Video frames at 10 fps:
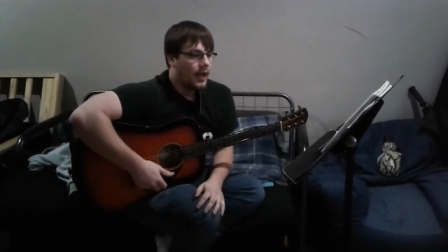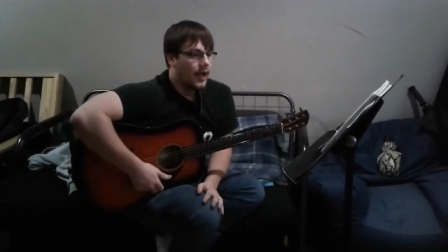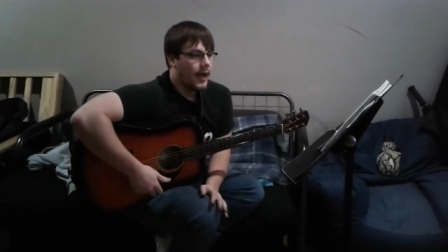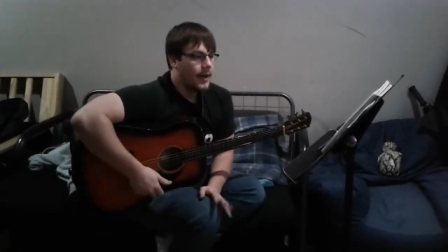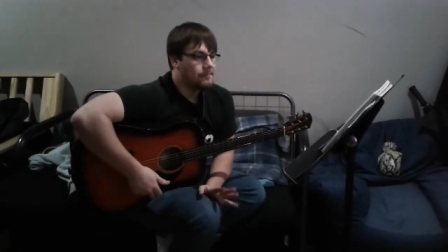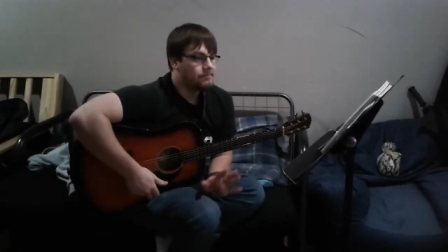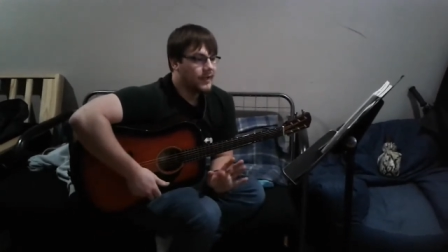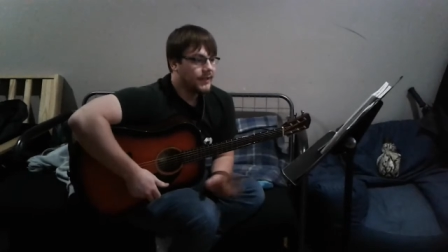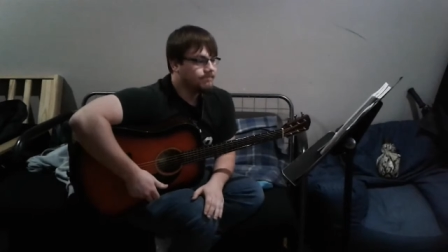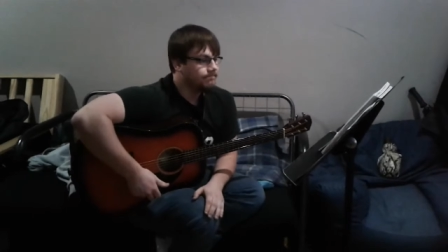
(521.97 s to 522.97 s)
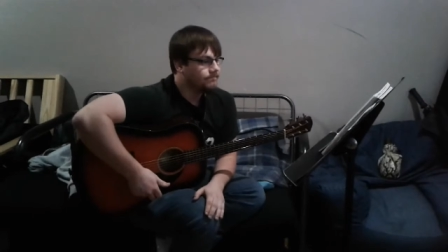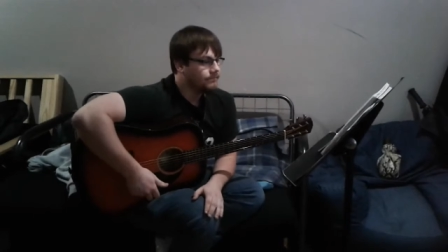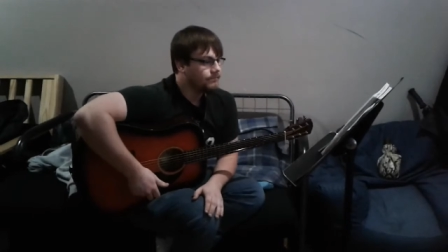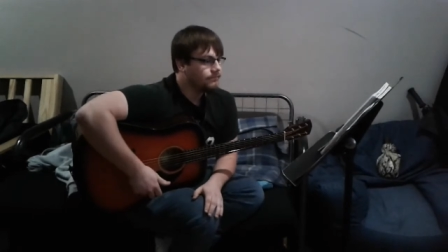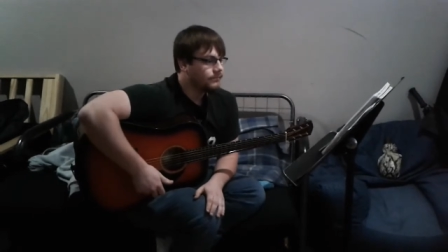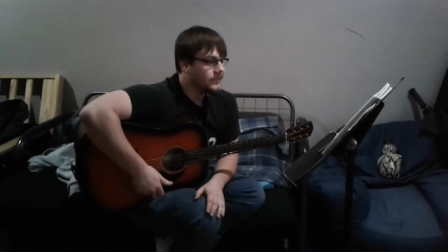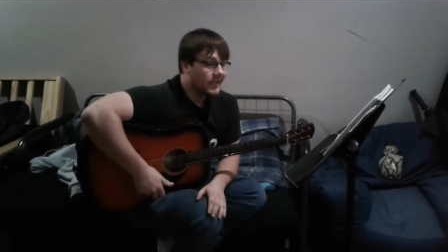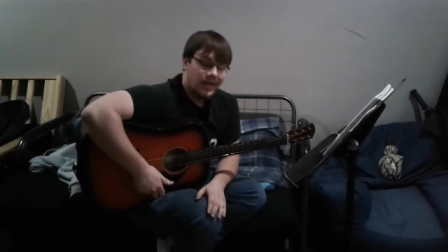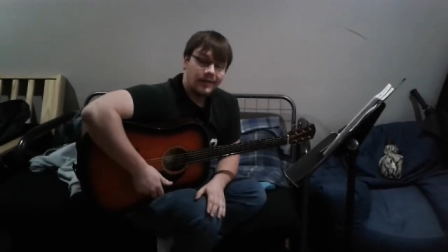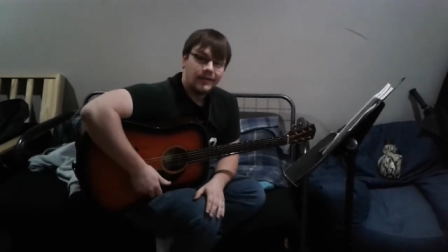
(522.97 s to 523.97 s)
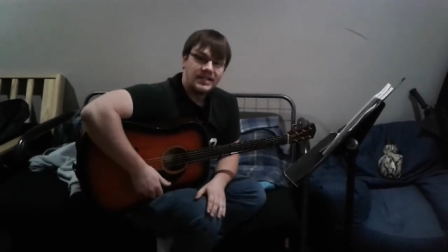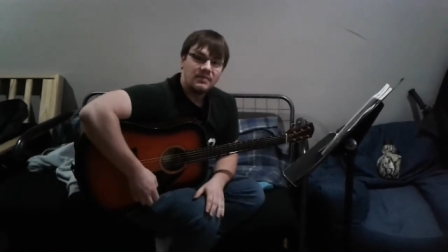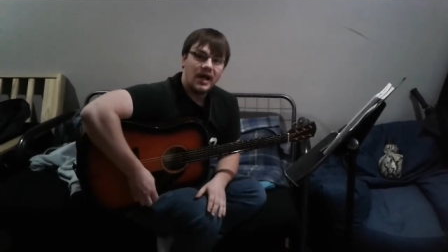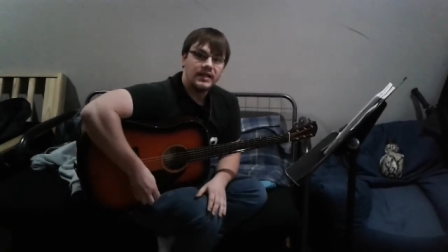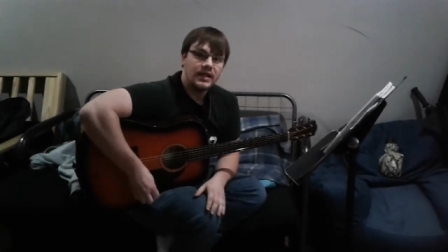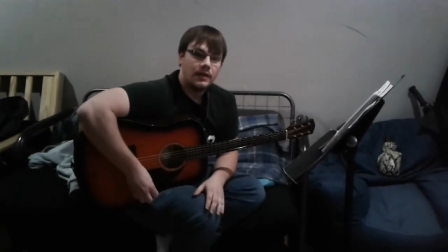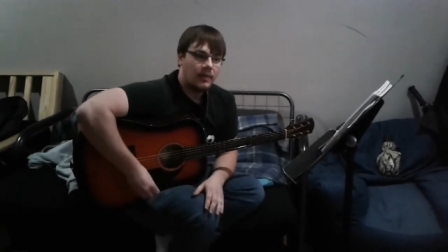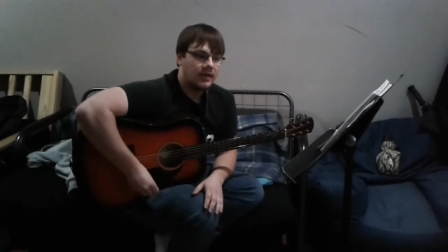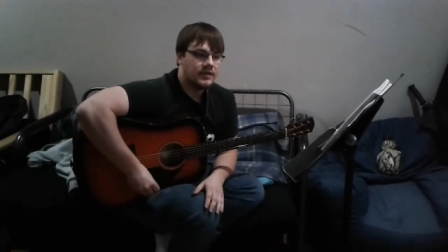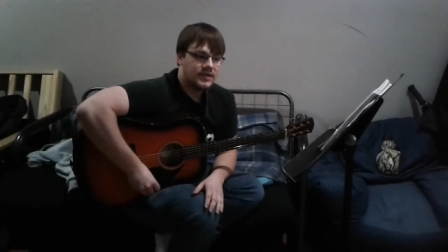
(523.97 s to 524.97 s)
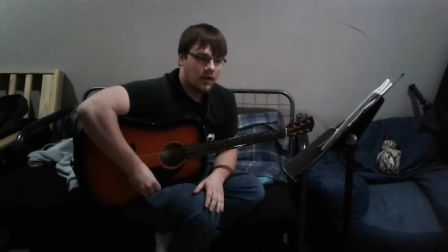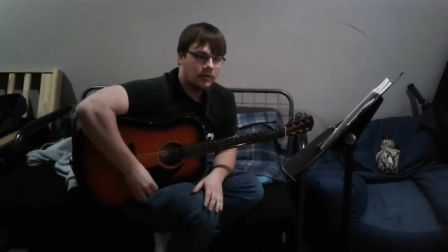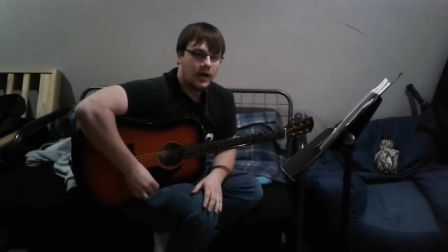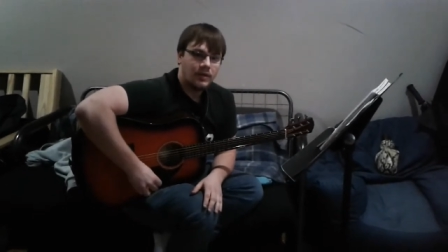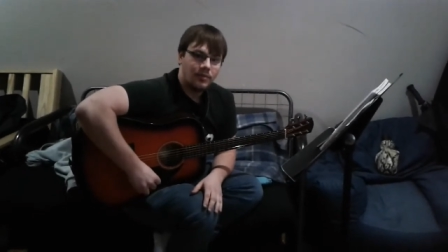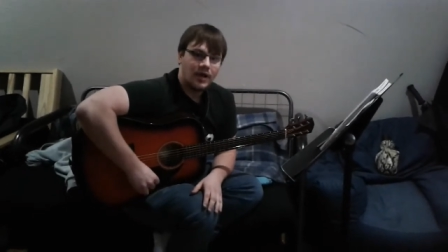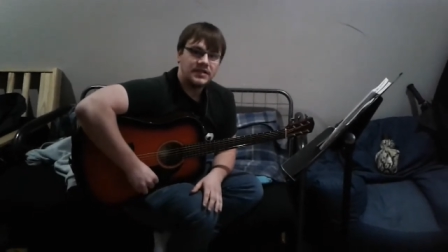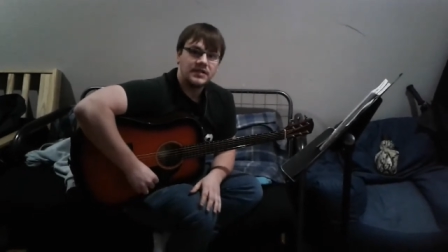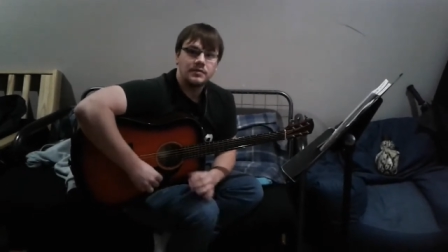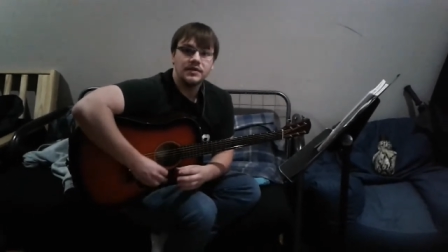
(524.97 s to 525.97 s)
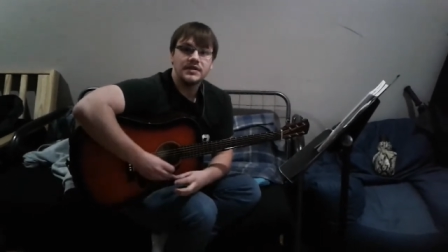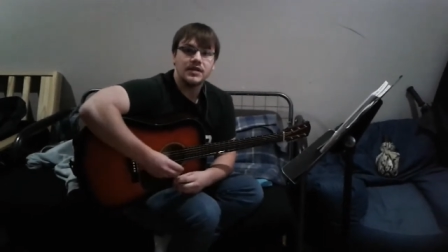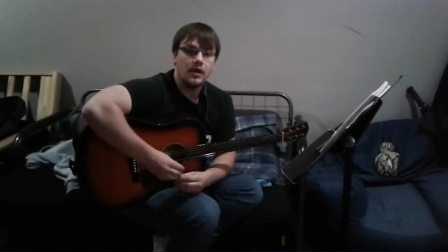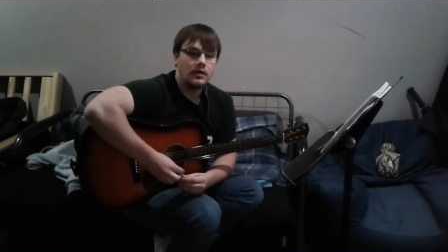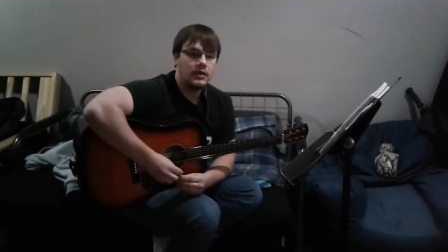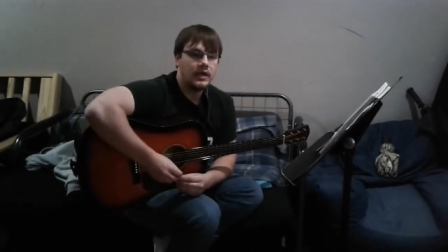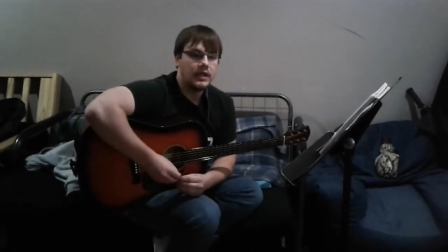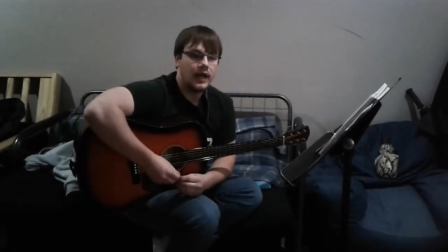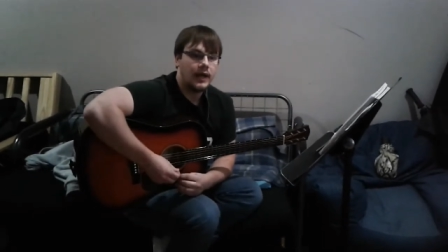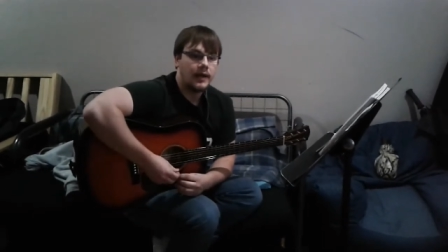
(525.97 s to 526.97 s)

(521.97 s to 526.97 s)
But yeah, that's my idea about the songwriting process with this song. And